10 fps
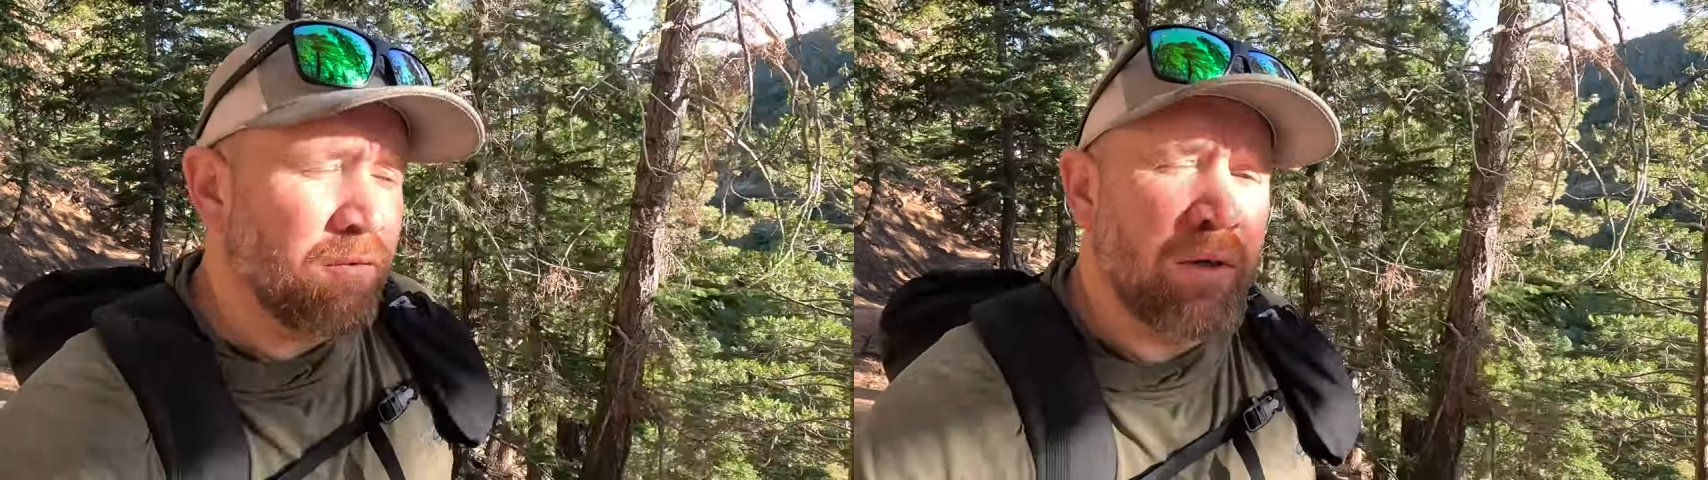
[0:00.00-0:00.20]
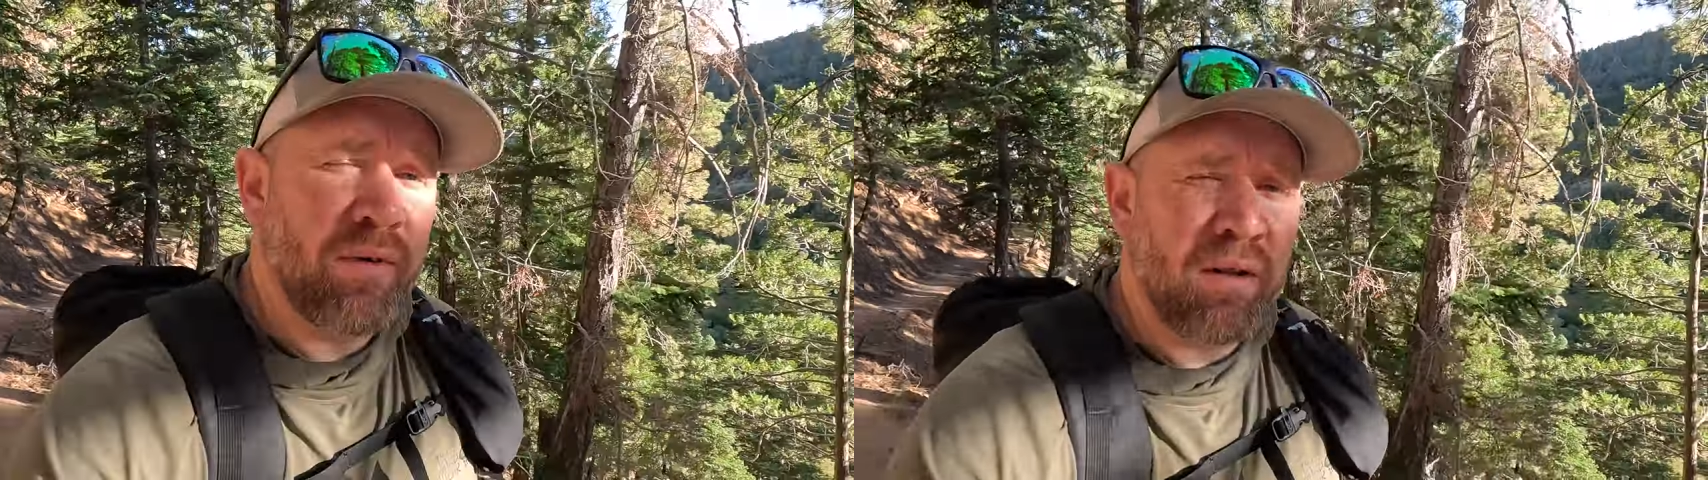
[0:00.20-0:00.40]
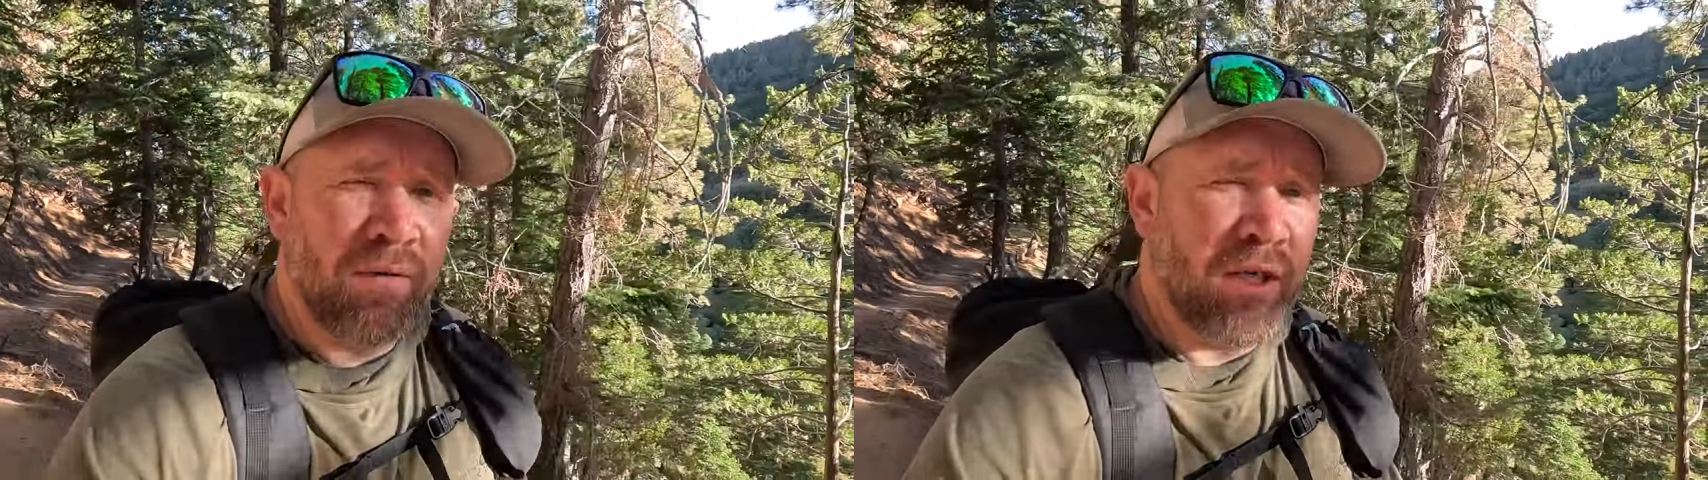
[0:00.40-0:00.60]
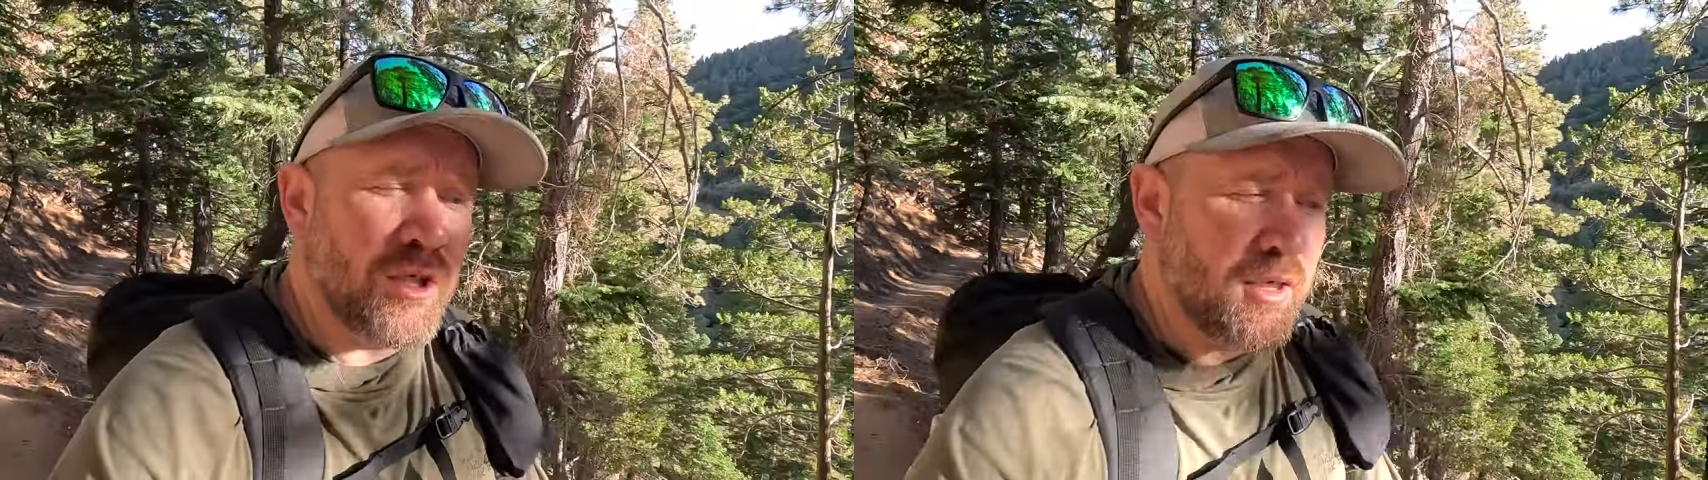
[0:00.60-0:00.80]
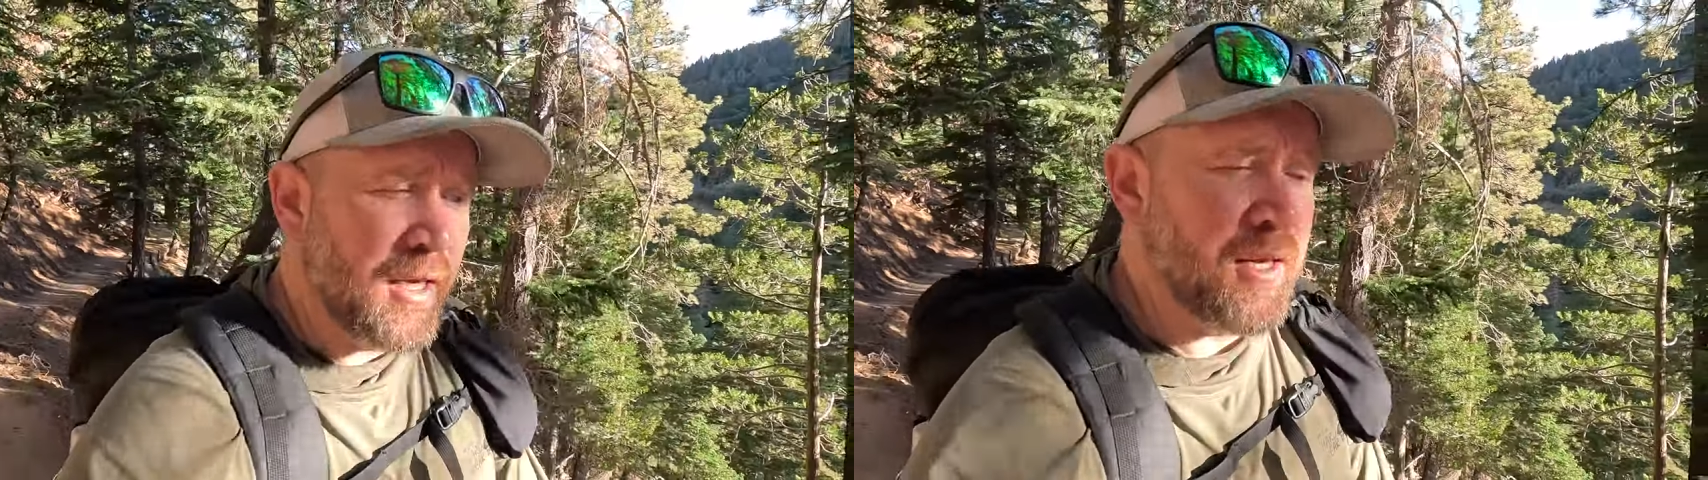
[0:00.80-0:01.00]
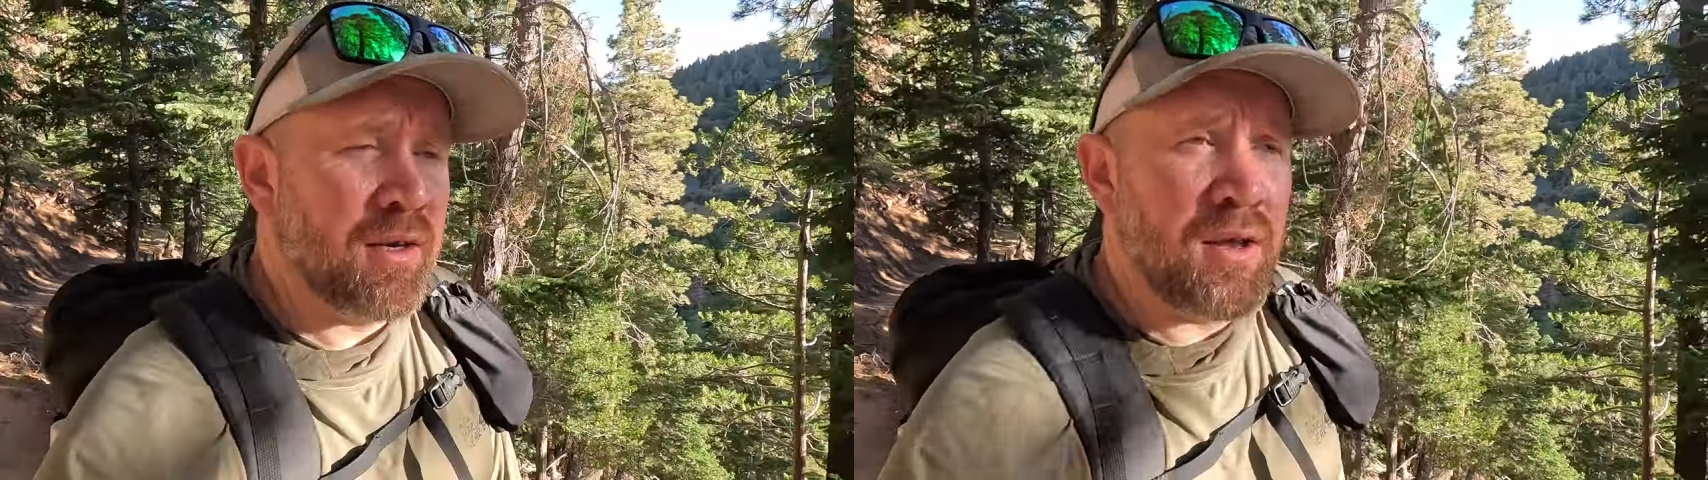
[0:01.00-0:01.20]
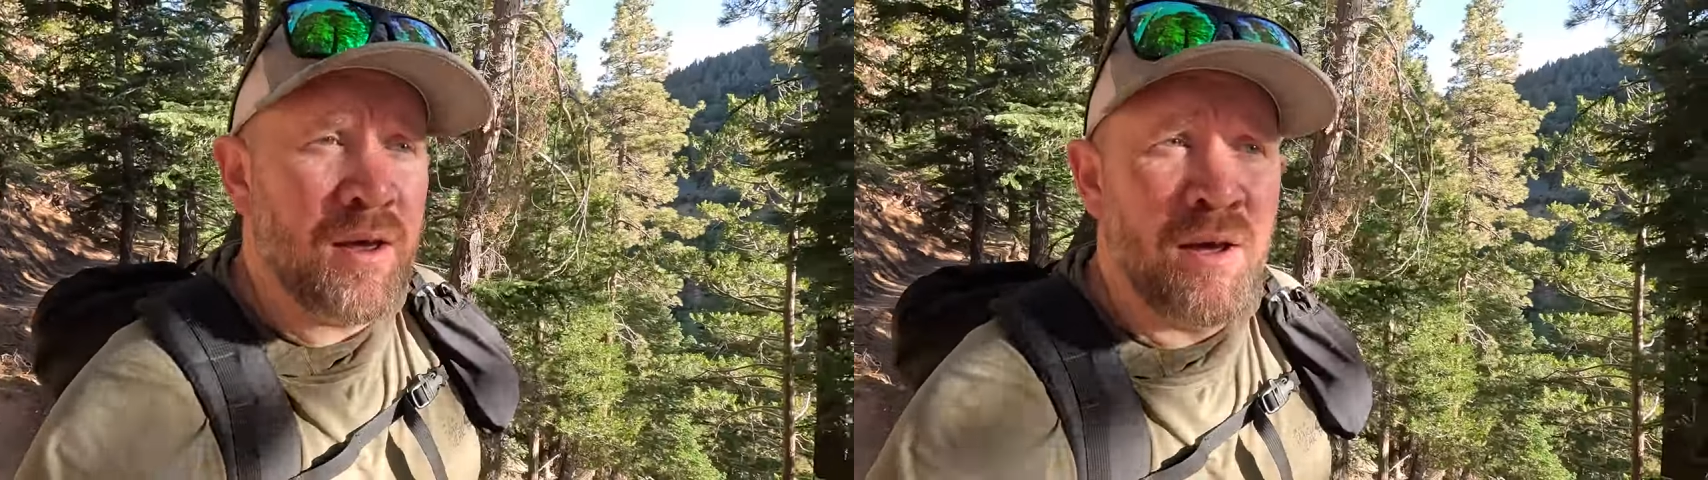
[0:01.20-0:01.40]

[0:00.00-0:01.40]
feet of elevation gain,